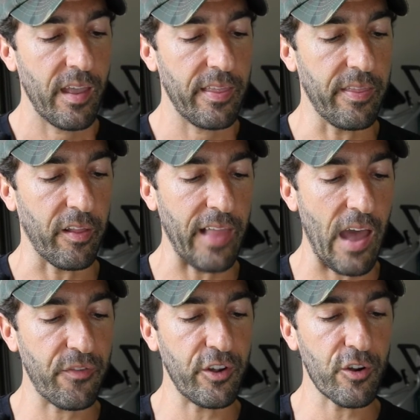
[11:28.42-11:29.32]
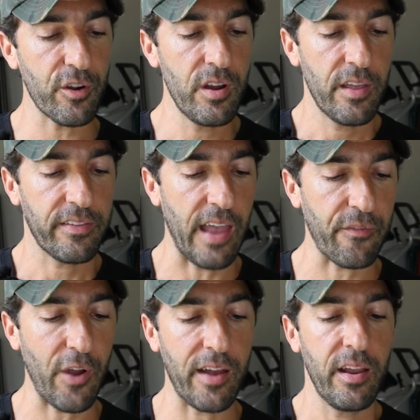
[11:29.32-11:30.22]
And the lavender,
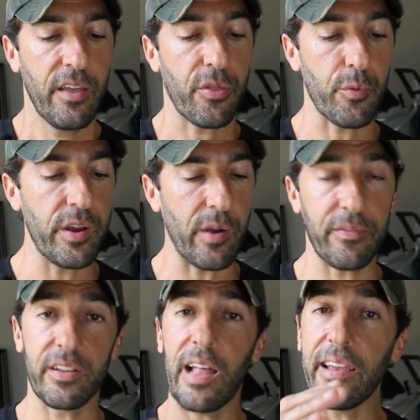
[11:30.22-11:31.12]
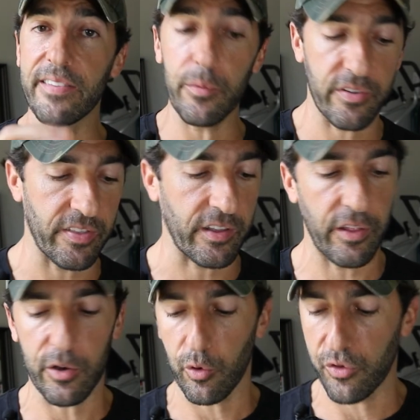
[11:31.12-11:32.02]
saffron, 3 grams of glycine, which is the
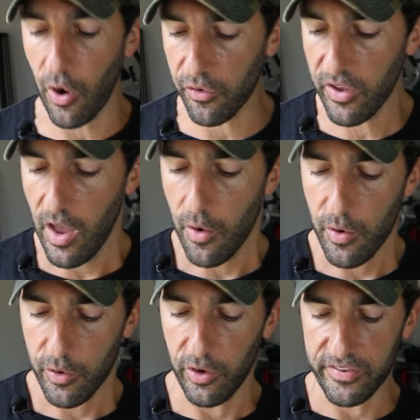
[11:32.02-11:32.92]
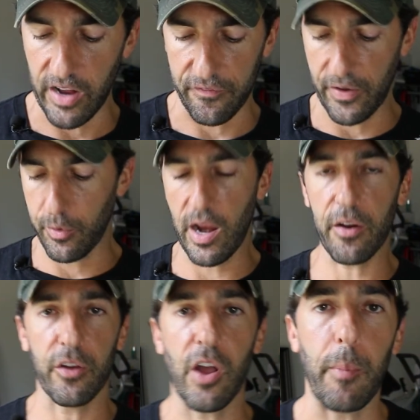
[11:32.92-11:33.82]
clinical dose. Good stuff. We're not
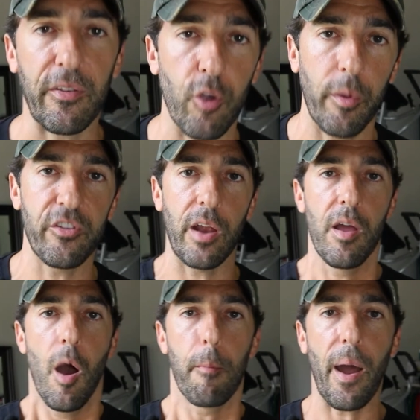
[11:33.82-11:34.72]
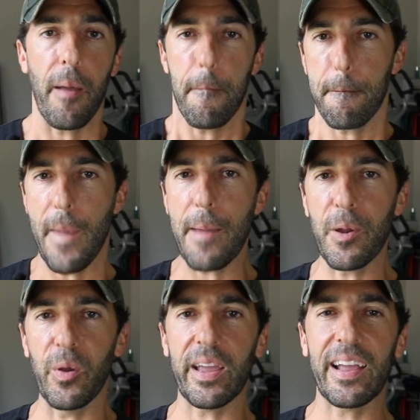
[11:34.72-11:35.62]
here to talk about Somagen, but
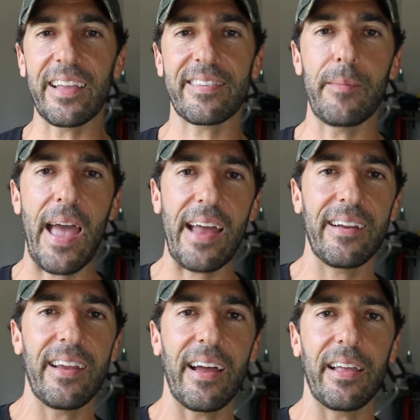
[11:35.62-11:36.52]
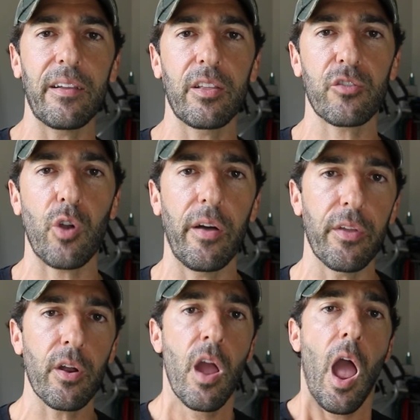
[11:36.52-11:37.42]
maybe we can get some added glycerol in
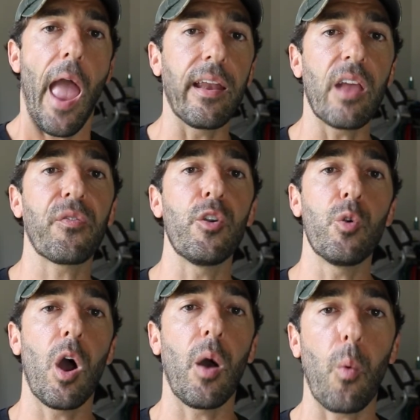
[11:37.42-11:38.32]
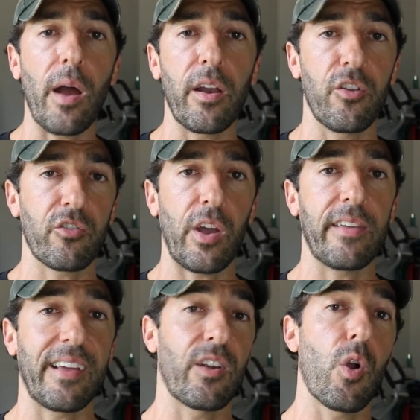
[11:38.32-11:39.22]
there. And if you want to just try
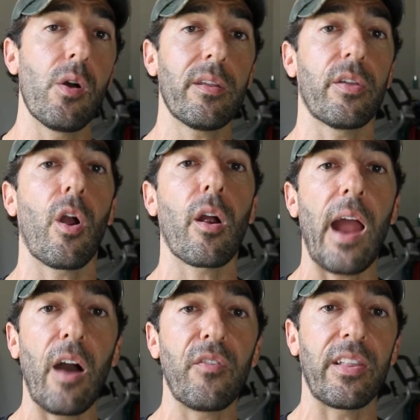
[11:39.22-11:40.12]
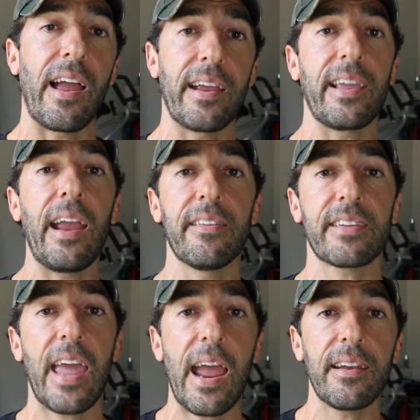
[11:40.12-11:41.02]
this on your own, there are Alpha Lion Gains
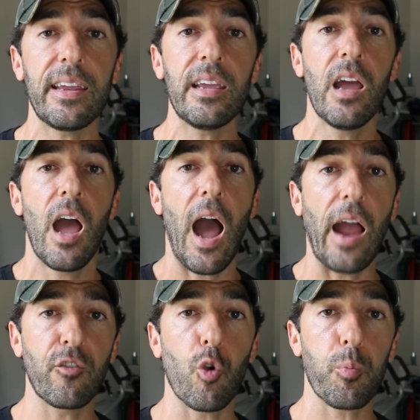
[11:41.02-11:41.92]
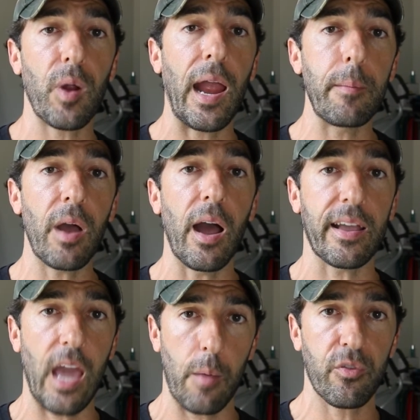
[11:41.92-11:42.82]
Candy HydroPrime
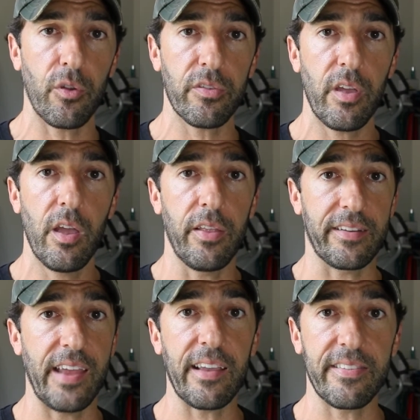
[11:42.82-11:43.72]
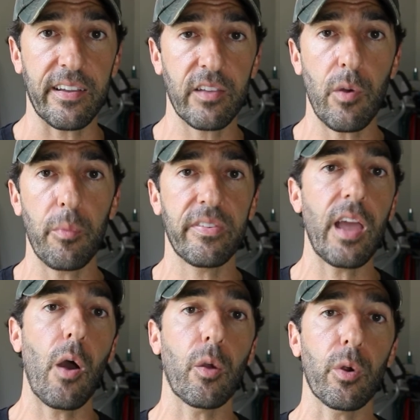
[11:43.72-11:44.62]
capsules. Like, take 6 of them and see
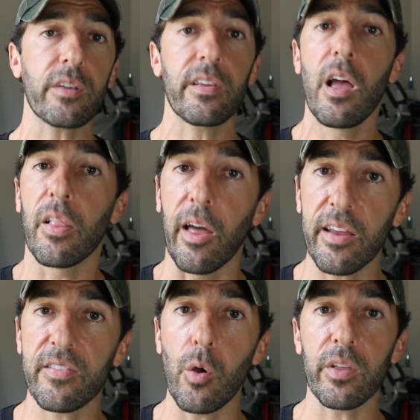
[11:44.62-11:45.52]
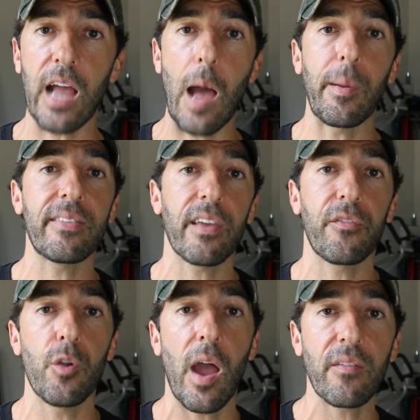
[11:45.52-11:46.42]
how it works. Let us know in the comments
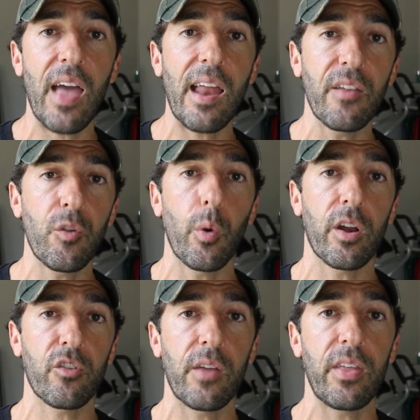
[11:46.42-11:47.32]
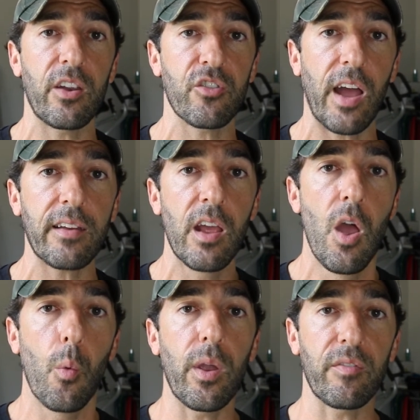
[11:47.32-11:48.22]
if you have that and if you want to give that a shot.
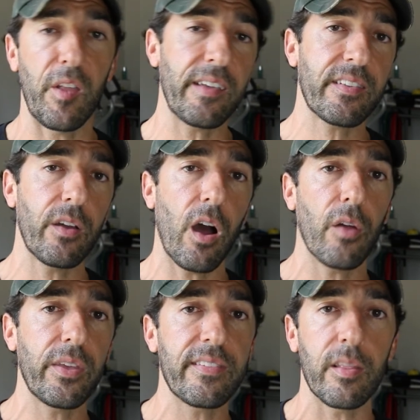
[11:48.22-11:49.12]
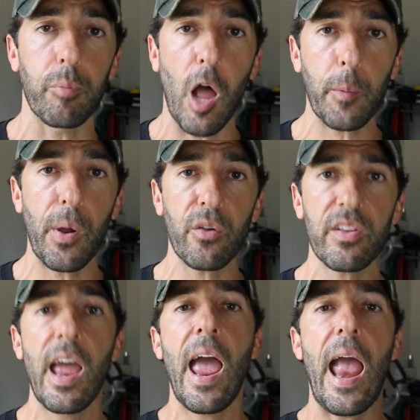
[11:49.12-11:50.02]
We have links to all these in the blog
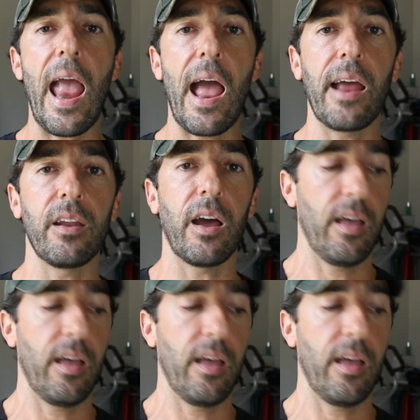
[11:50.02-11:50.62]
post. And